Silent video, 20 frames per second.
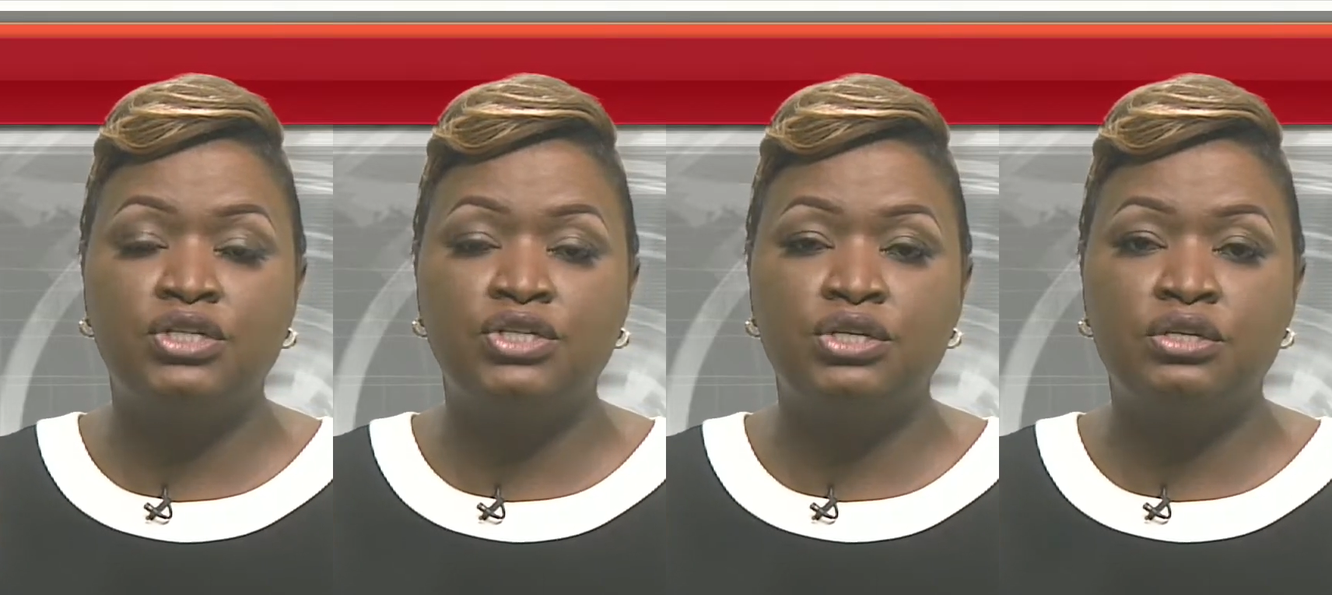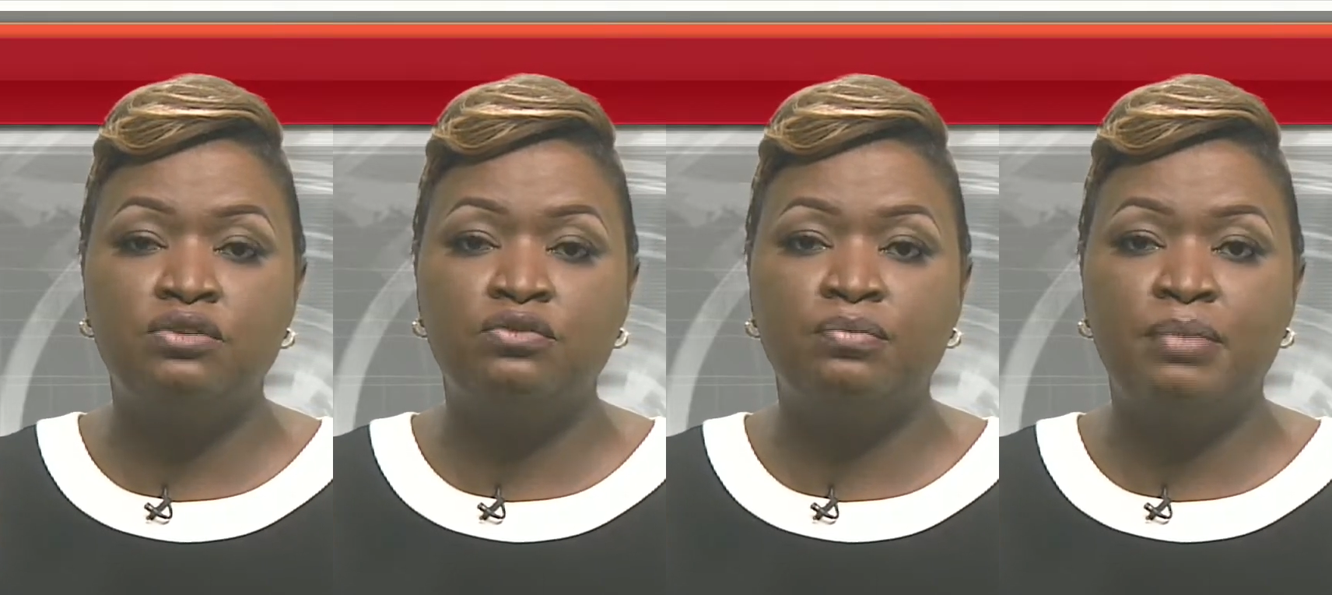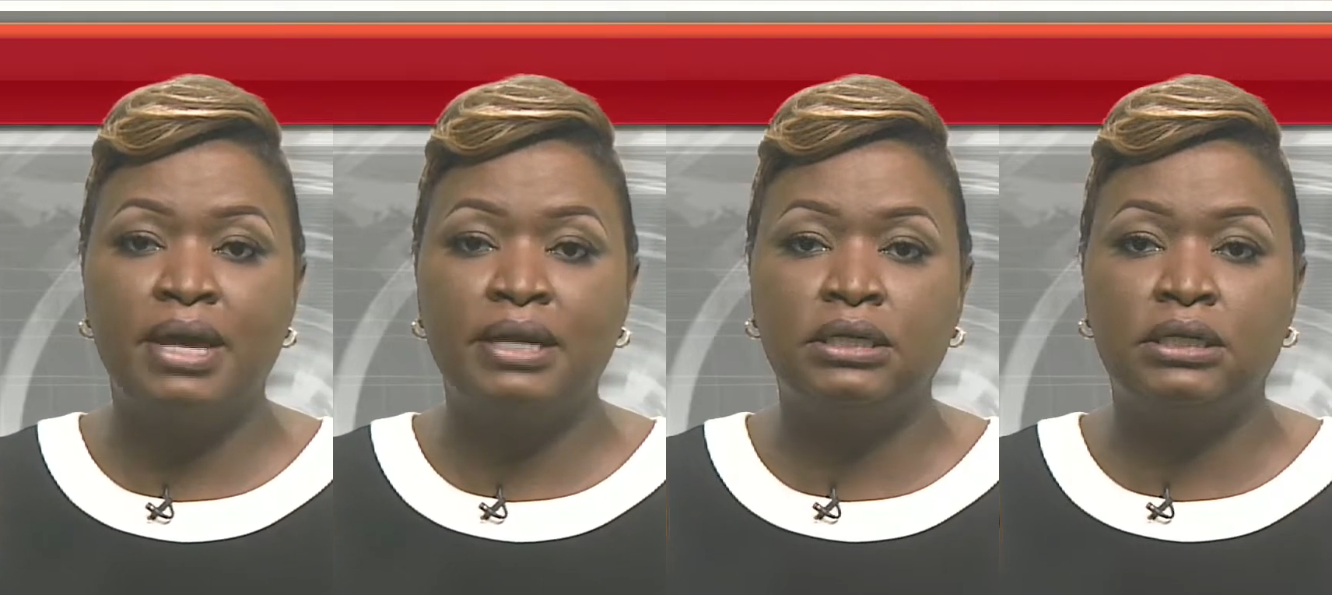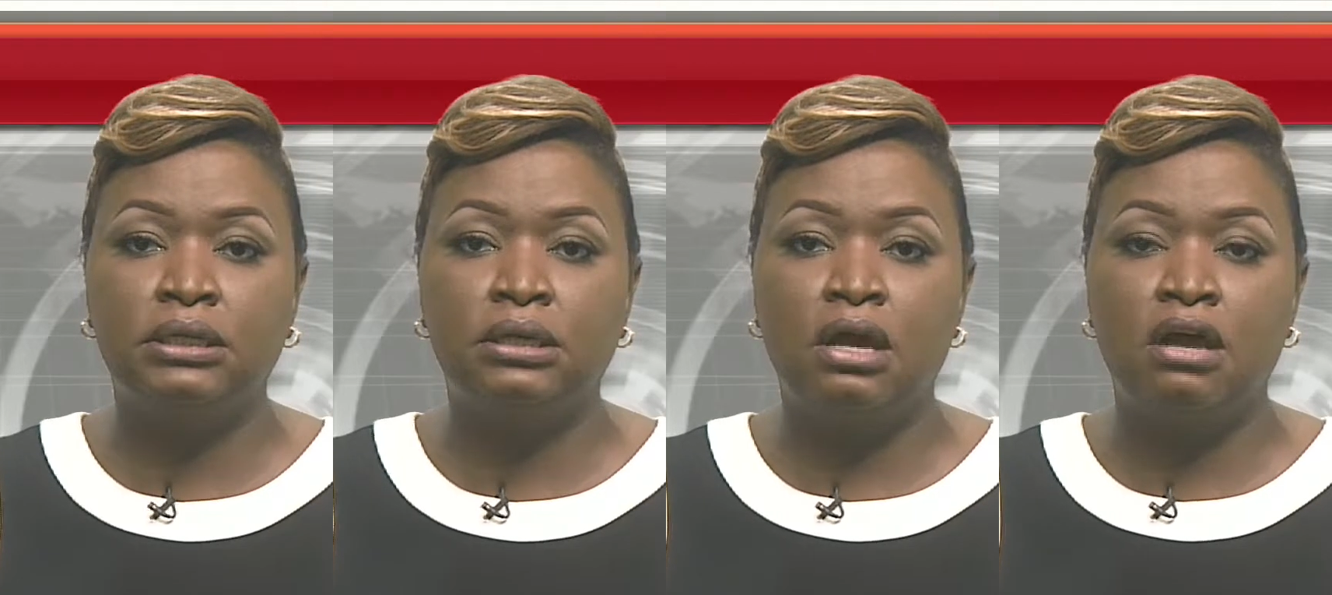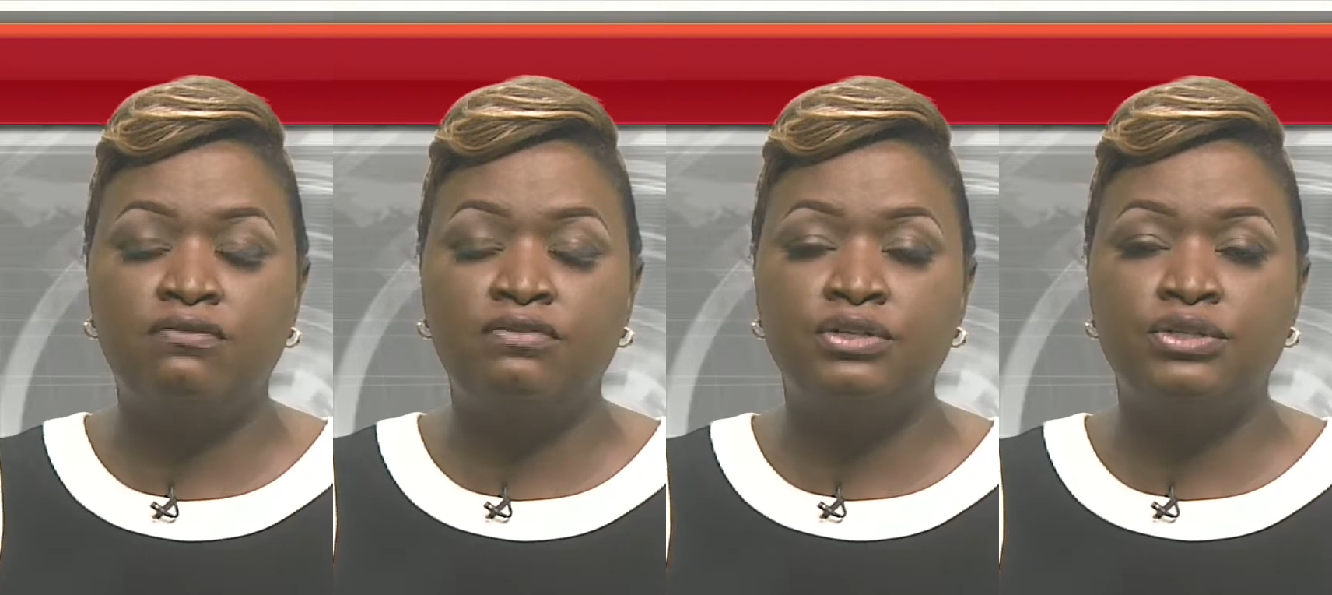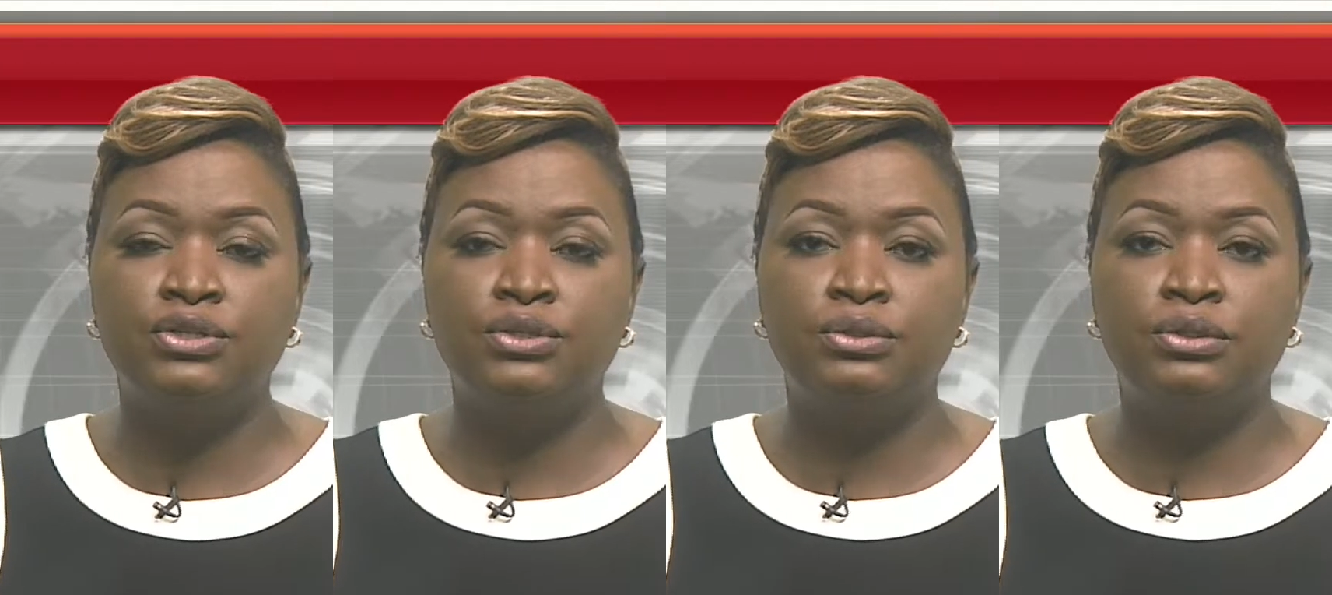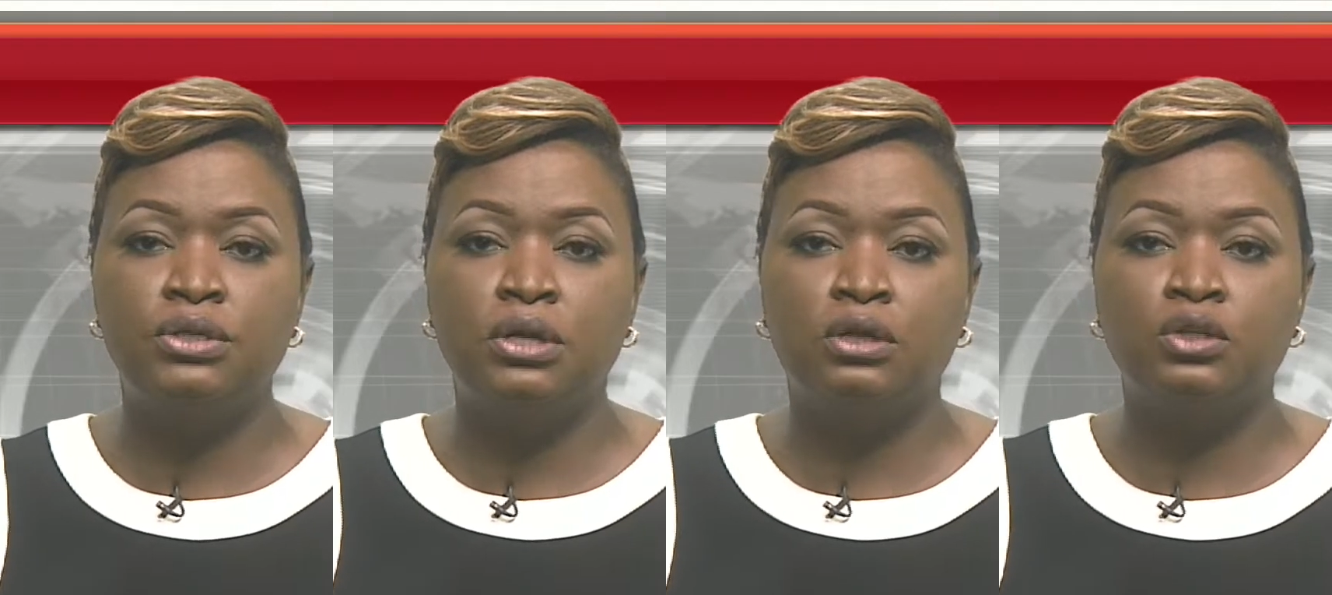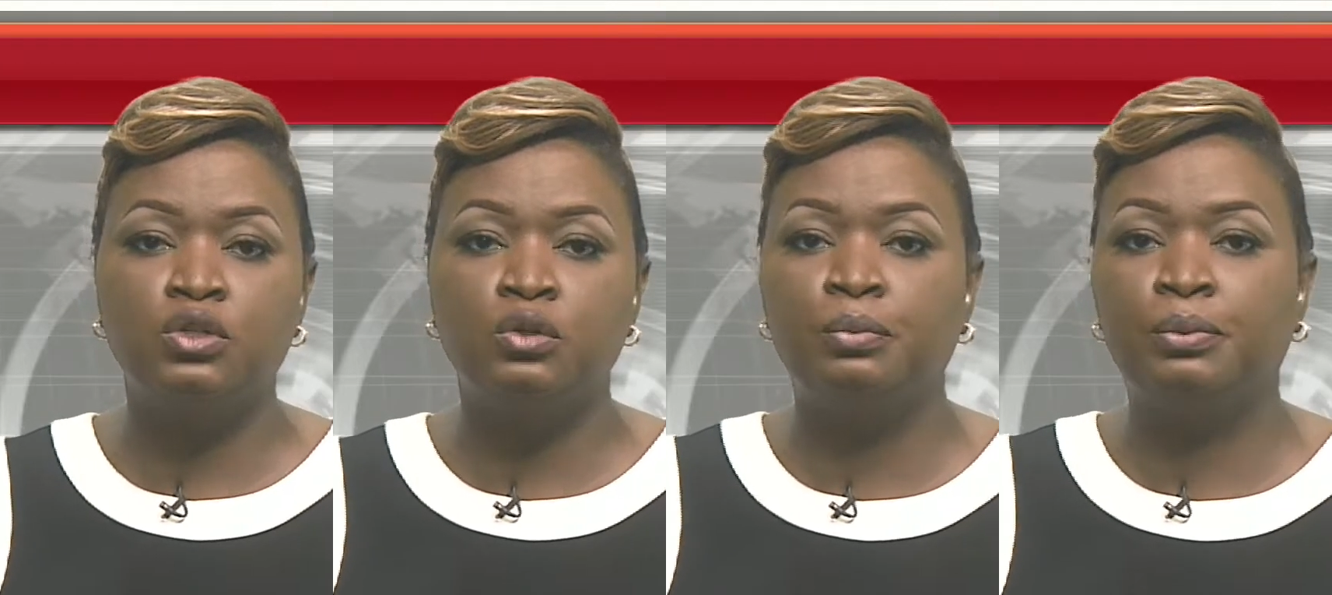Chief Medical Officer
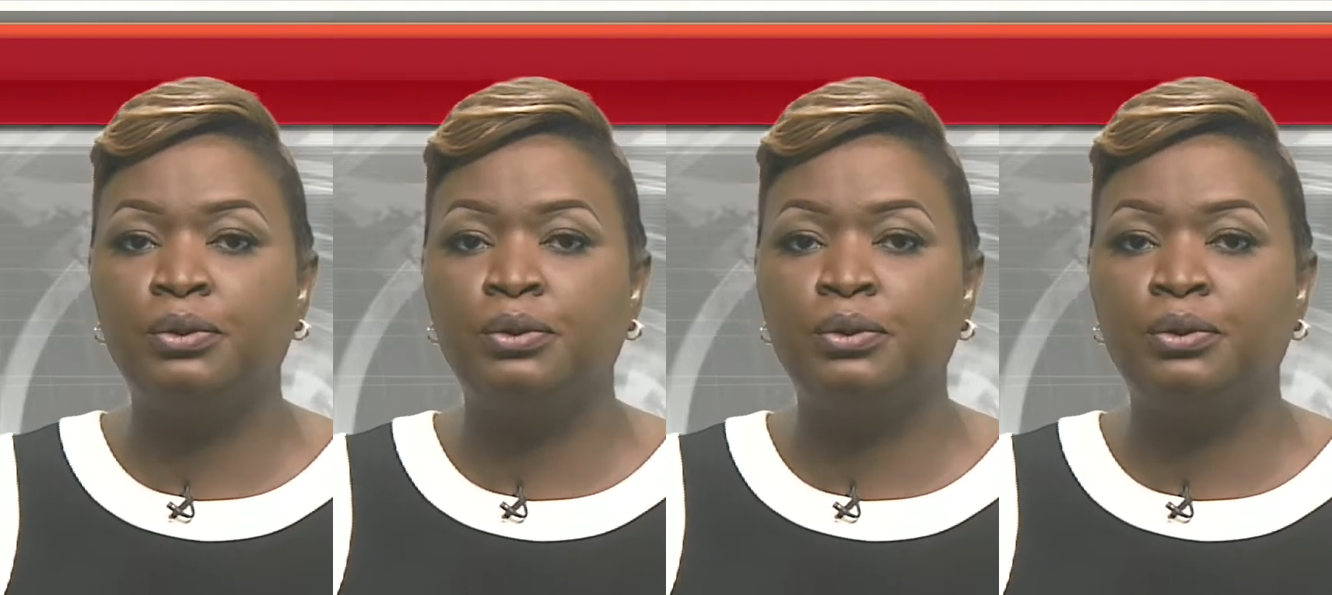Dr.